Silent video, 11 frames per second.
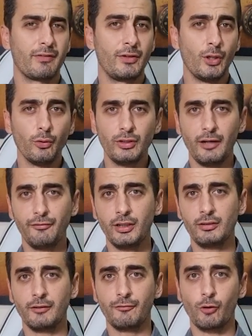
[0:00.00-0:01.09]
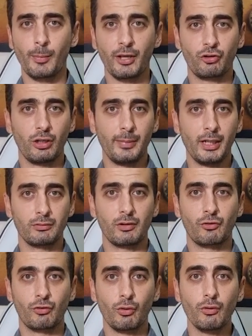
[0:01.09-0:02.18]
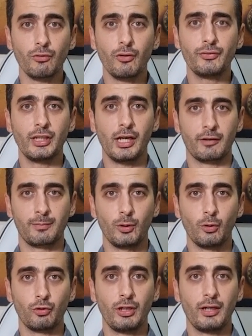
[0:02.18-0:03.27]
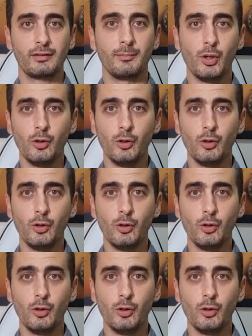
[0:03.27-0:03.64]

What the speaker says: is no definite information about the source of the explosion at the